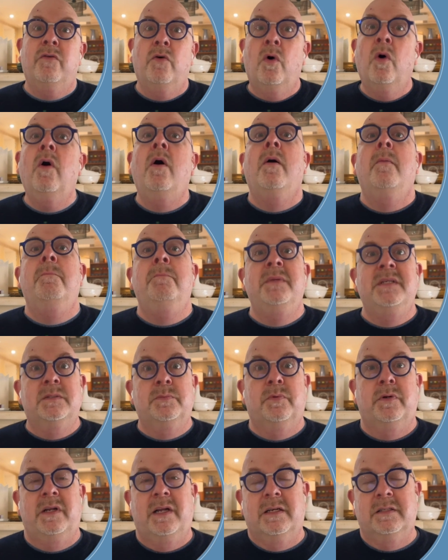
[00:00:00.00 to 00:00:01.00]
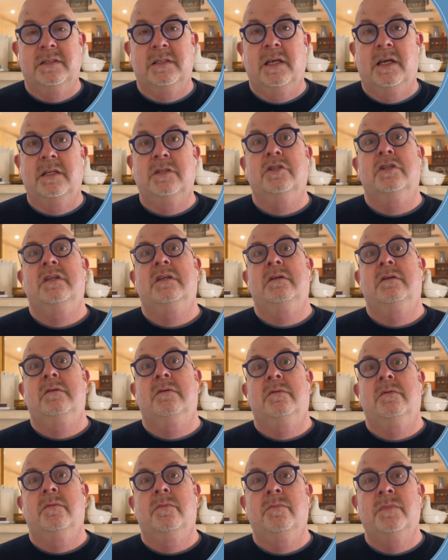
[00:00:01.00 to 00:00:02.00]
for mispronunciation
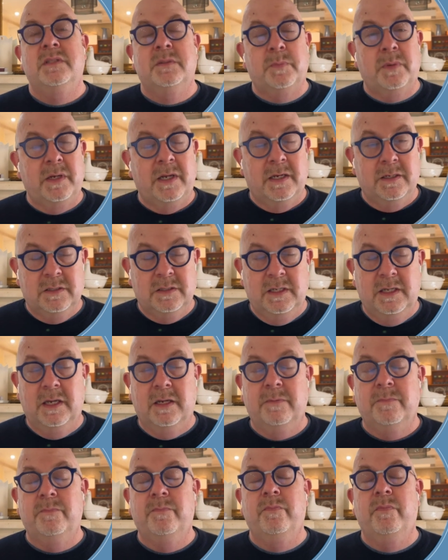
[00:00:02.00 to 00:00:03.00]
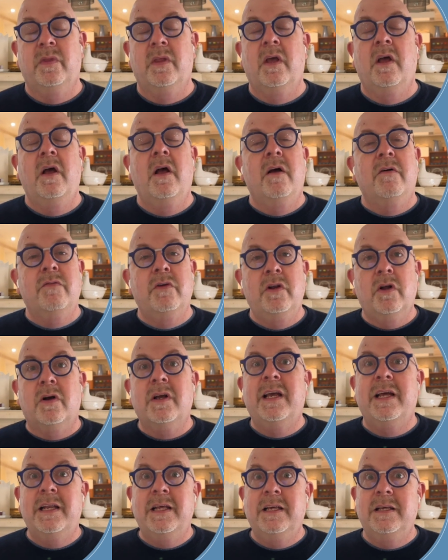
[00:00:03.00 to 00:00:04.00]
mispronouncing it, for
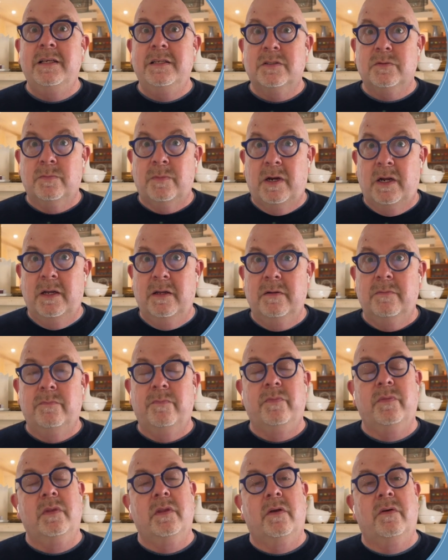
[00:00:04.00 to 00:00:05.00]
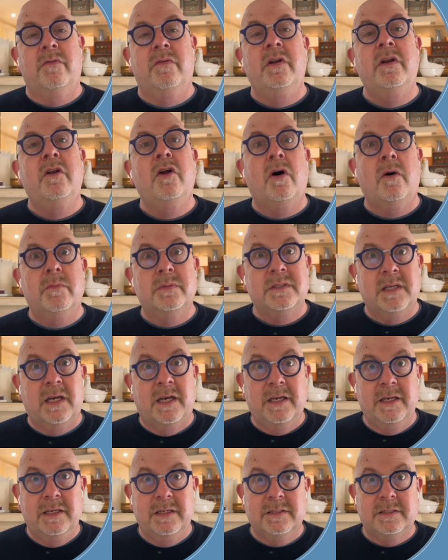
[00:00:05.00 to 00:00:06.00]
not getting his right, for not
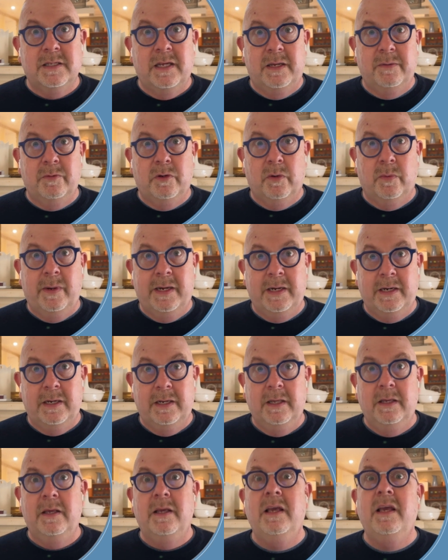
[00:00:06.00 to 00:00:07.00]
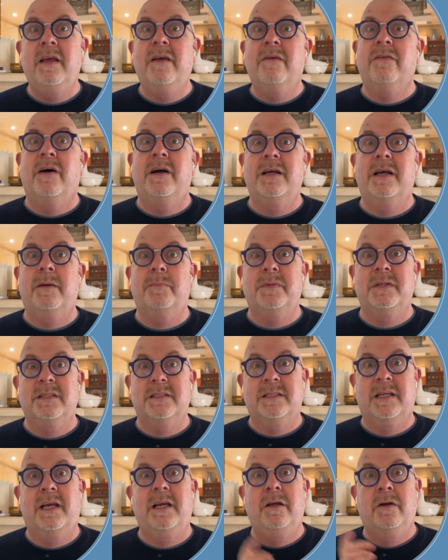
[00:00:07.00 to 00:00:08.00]
saying his name correctly if I happen to
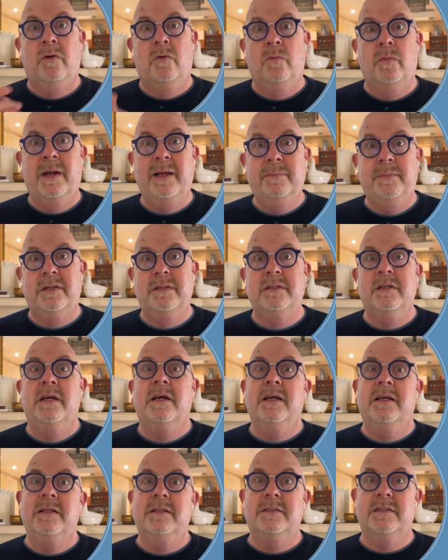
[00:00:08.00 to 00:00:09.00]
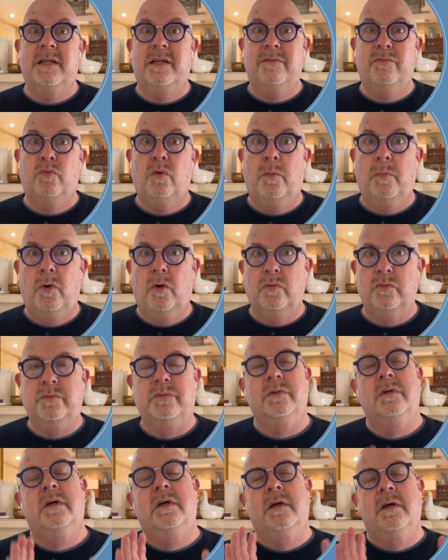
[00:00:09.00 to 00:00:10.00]
say Raymond instead of Ramon.
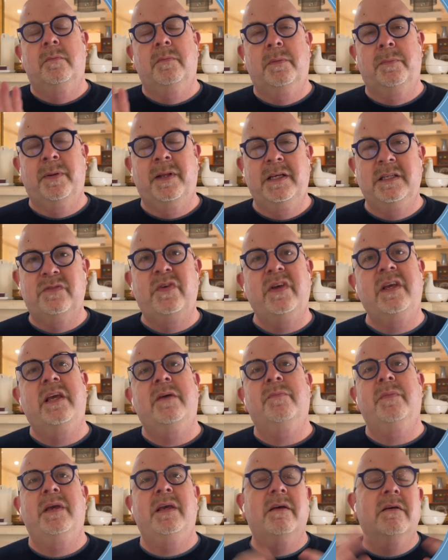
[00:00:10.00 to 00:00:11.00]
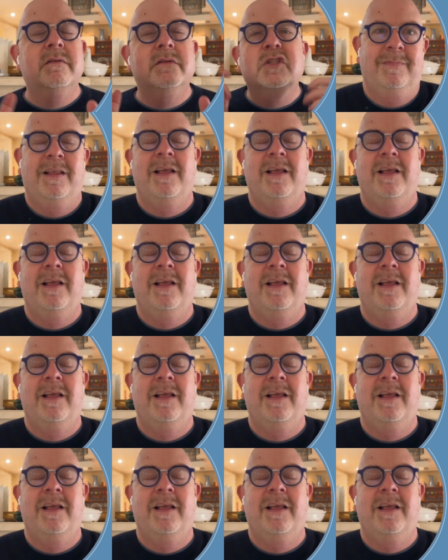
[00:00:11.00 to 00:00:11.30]
But please forgive me.